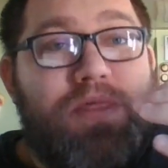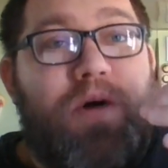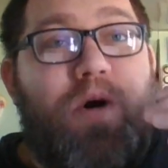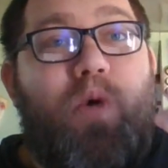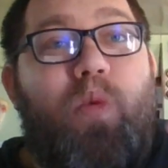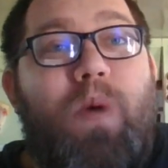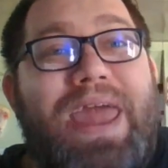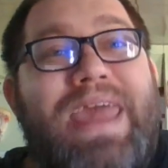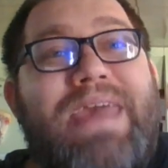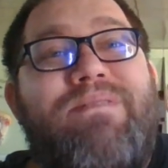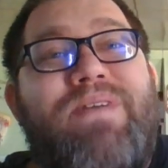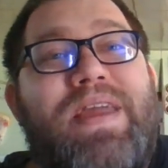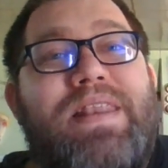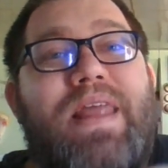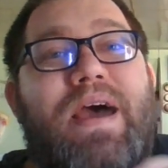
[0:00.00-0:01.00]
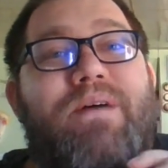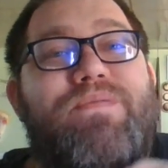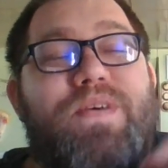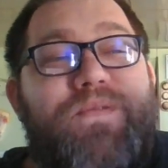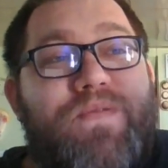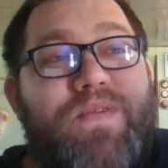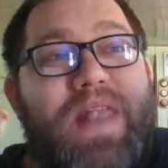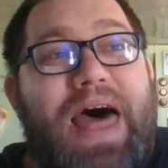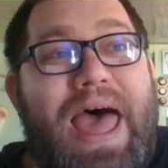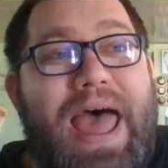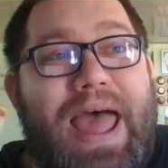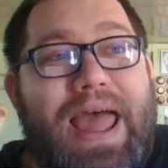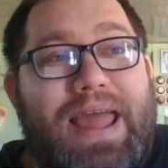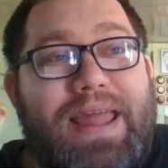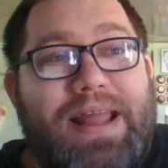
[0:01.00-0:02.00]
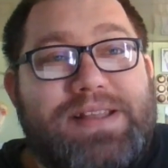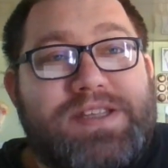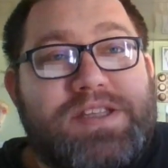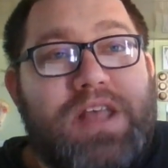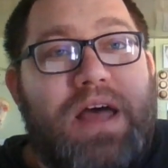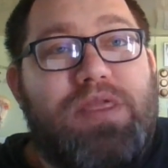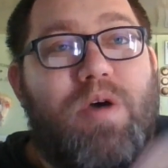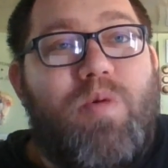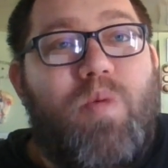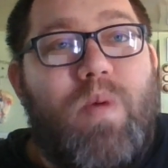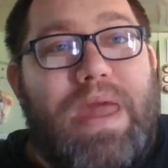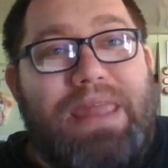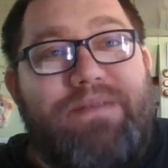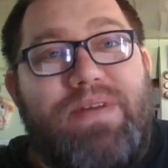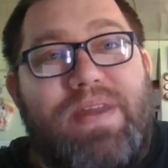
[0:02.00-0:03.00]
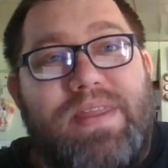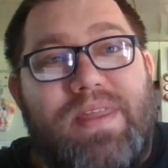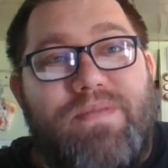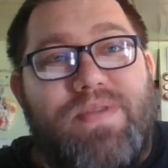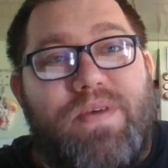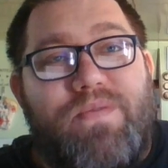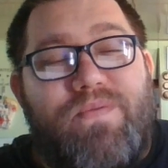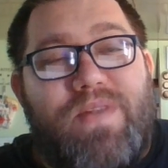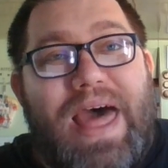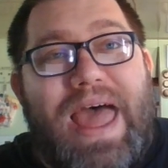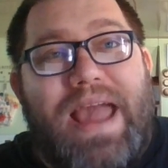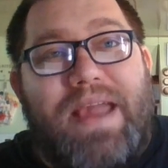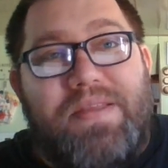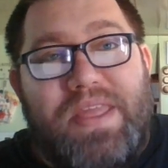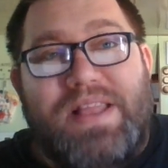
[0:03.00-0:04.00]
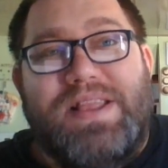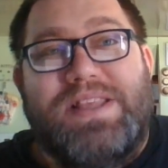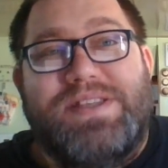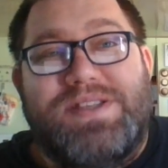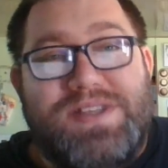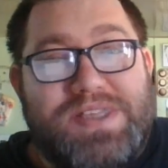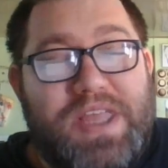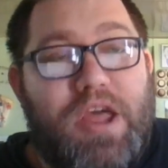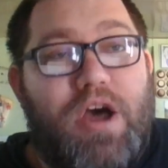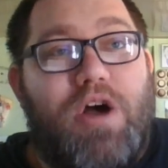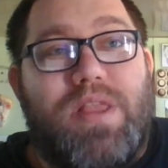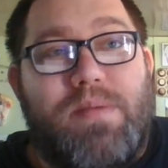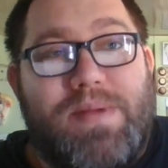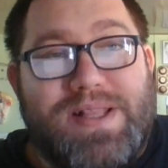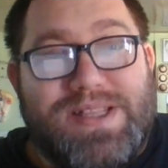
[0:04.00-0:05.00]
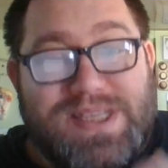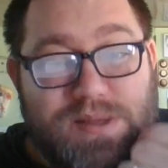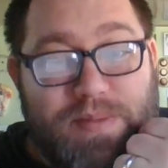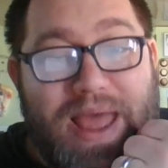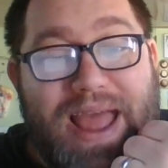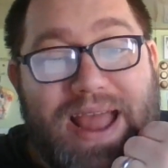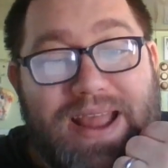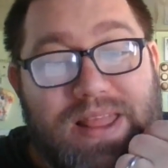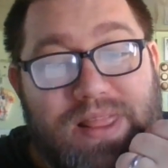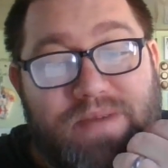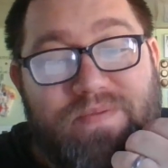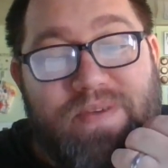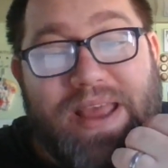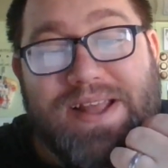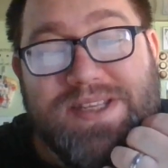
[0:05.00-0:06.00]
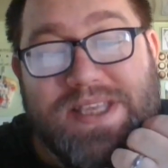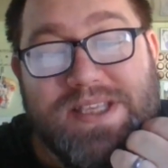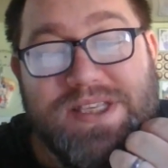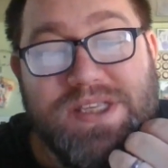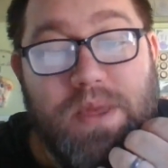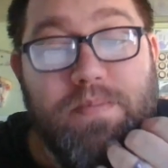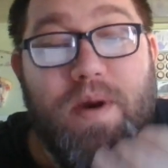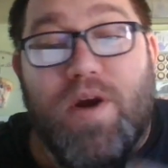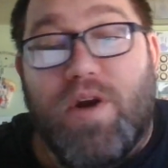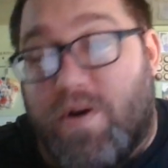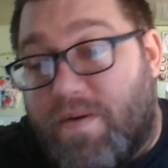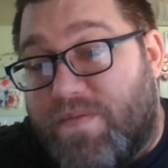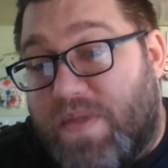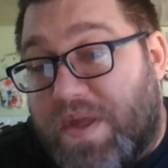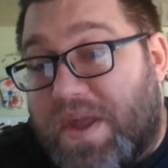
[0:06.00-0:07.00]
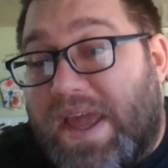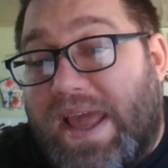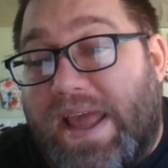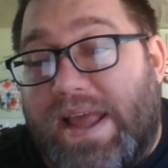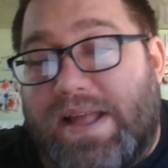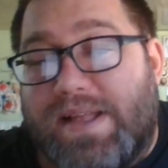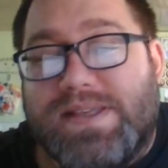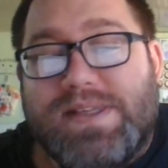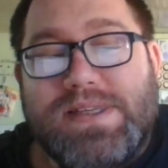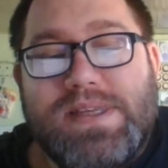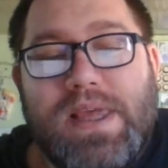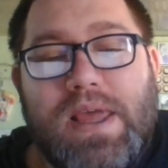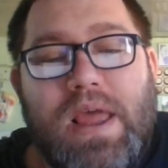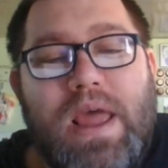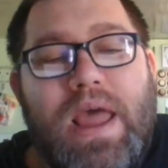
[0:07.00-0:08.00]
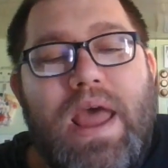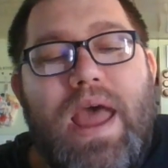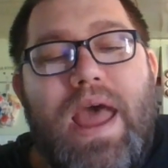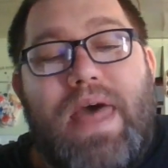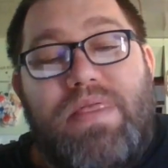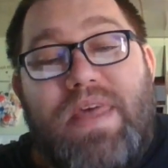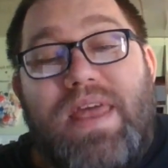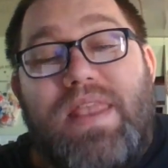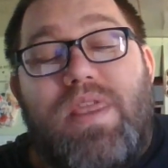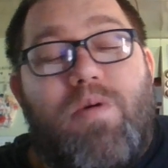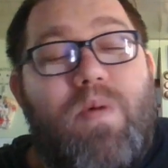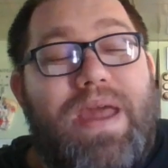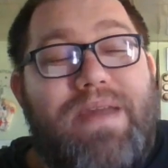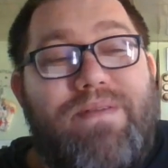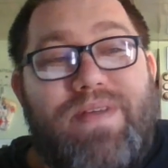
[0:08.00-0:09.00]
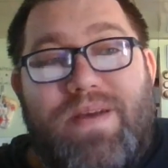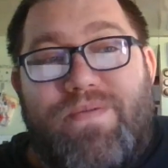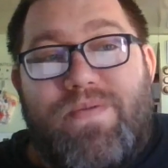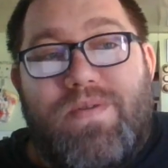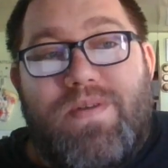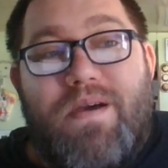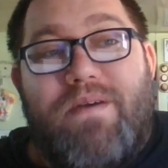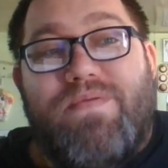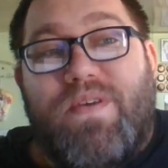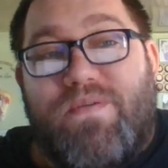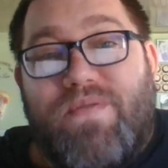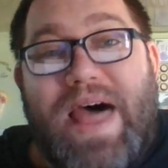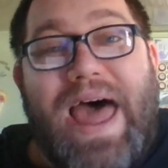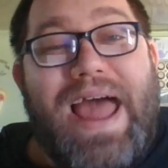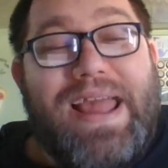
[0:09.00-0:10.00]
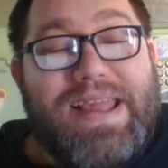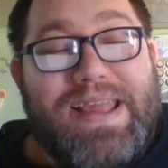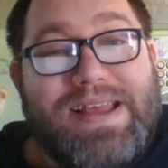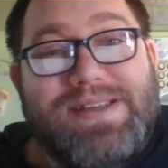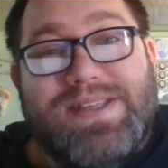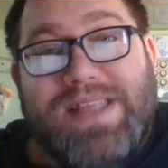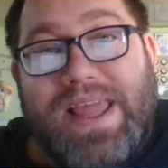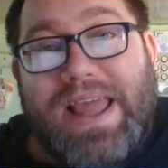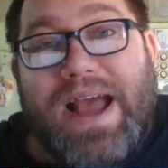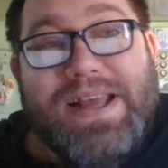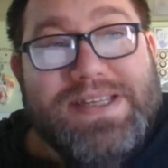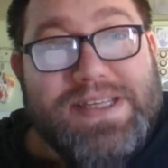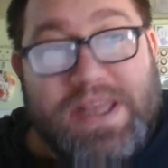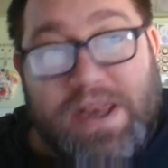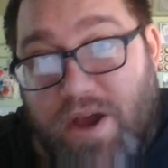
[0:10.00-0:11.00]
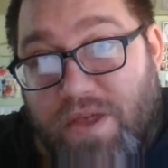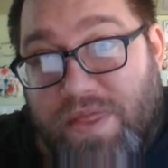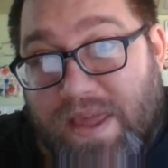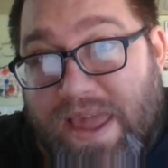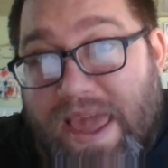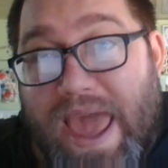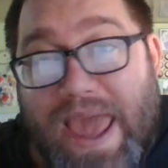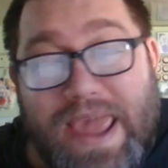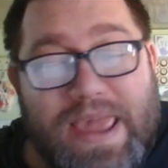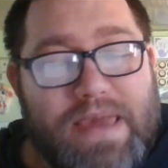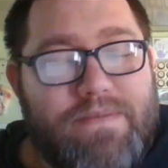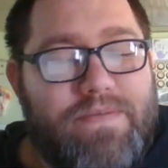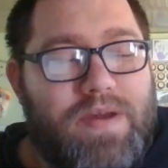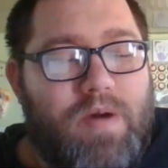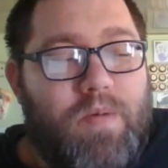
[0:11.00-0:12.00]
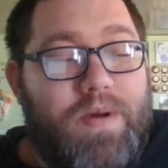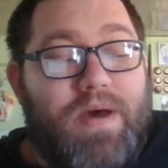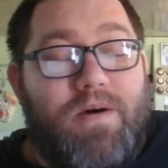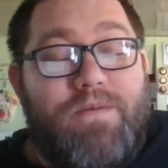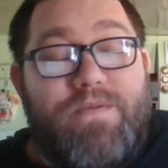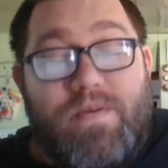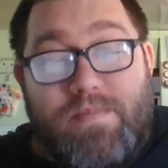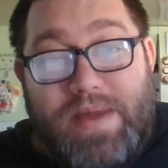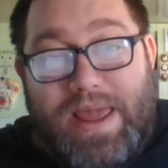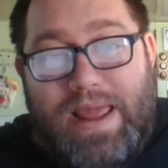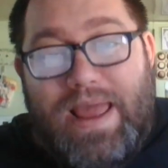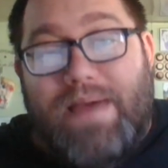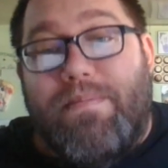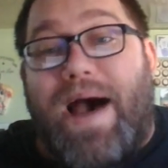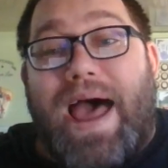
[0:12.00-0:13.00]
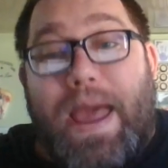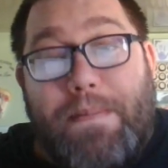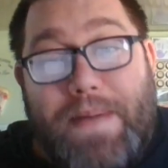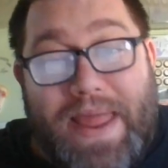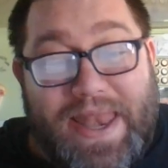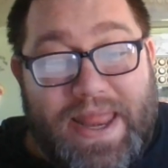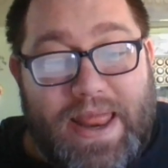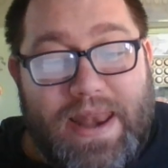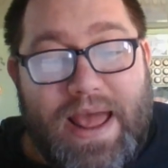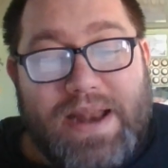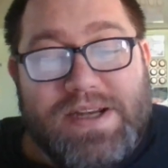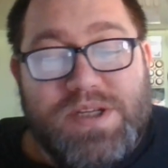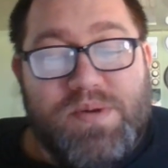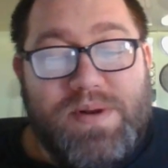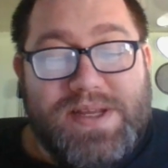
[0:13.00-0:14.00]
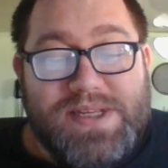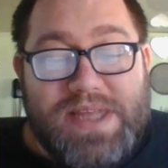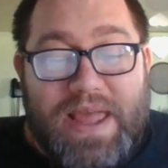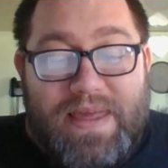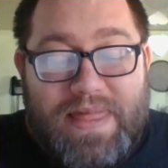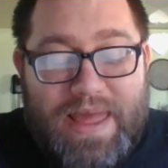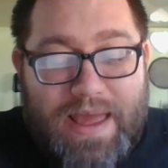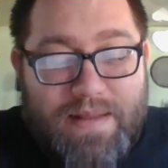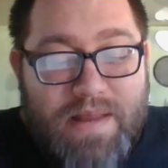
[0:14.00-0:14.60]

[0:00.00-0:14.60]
the waving of the flag. It's not the waving of the flag that's the ultimate smack in the face. It's the murder of the kids. And then the waving of the flag is the icing on the cake, if you will, for me, in my opinion. I just want to say that.